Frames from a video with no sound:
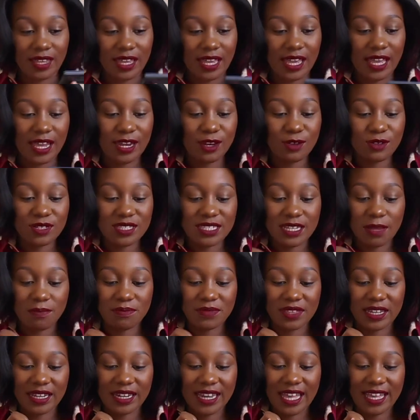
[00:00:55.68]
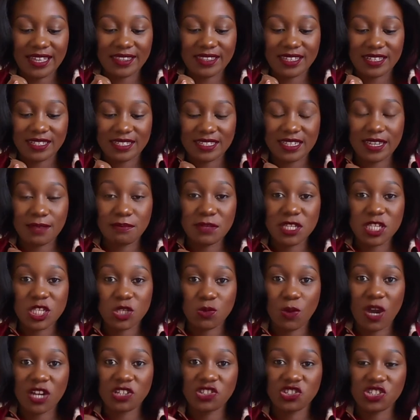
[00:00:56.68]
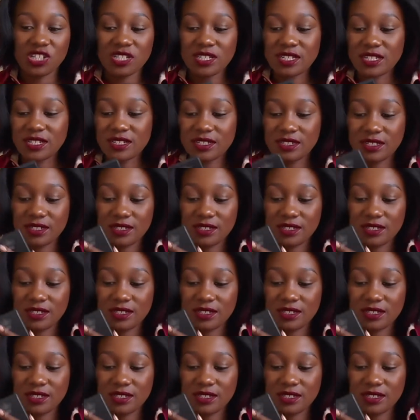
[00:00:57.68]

It looks something like this. Let me swatch it.